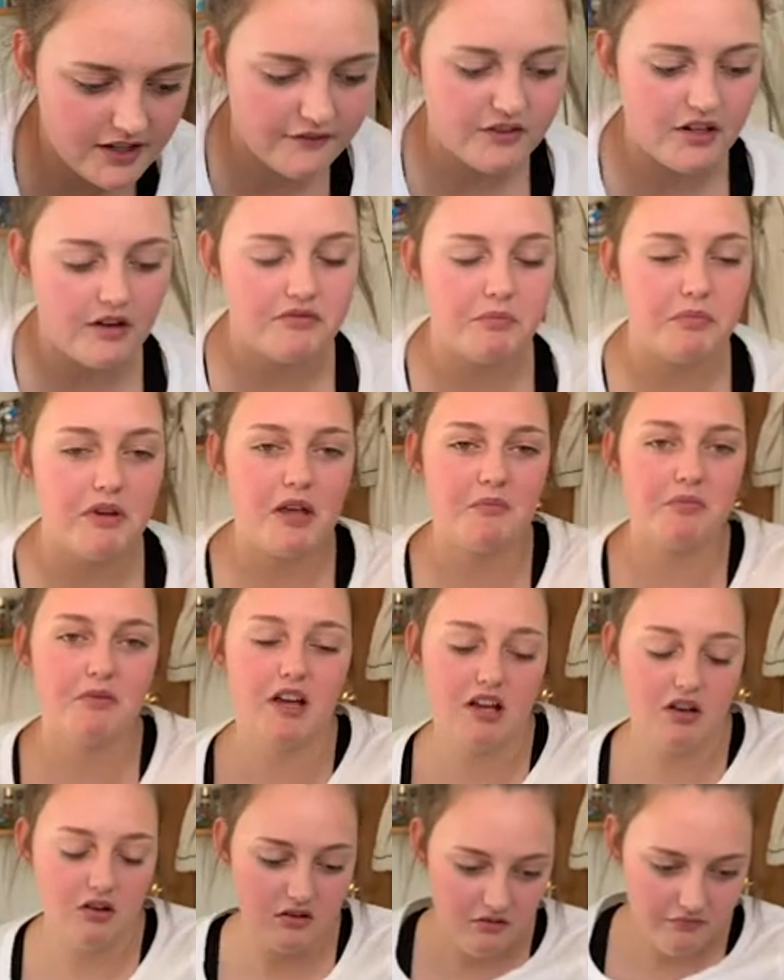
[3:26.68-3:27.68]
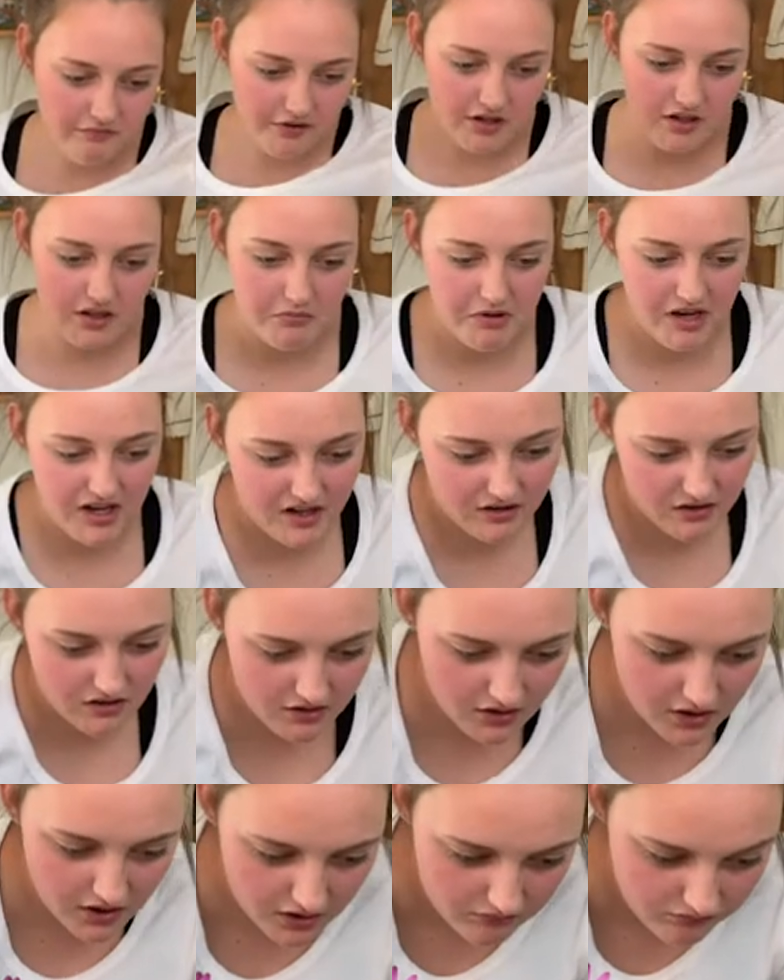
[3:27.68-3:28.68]
You have to have a P plate on the front and the back of the
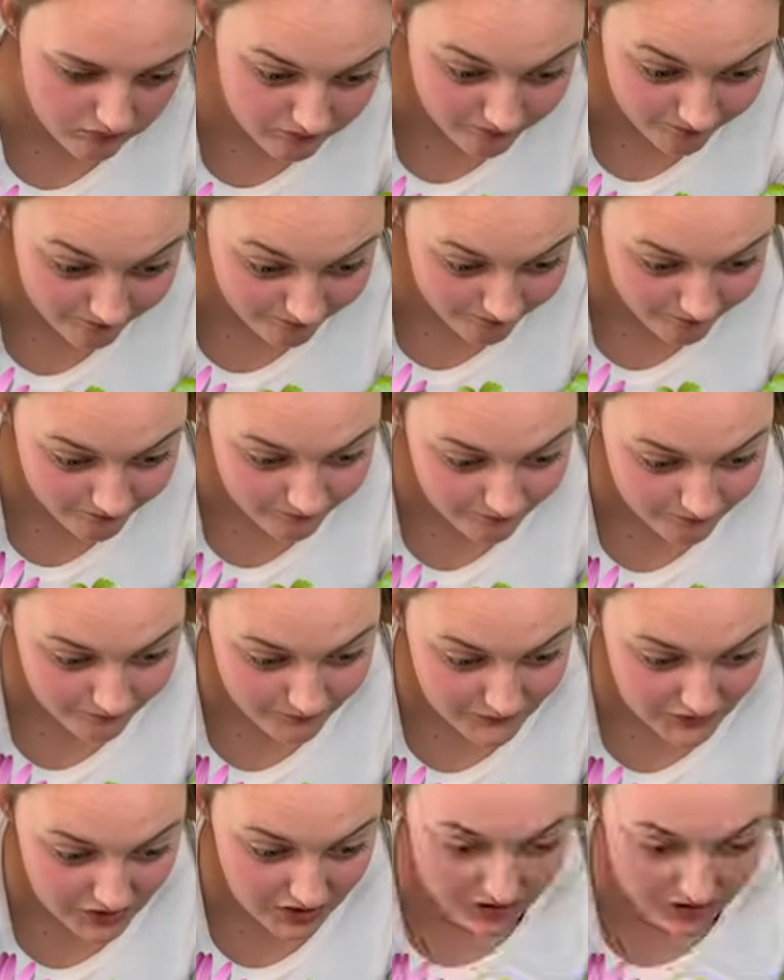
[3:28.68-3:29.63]
car. So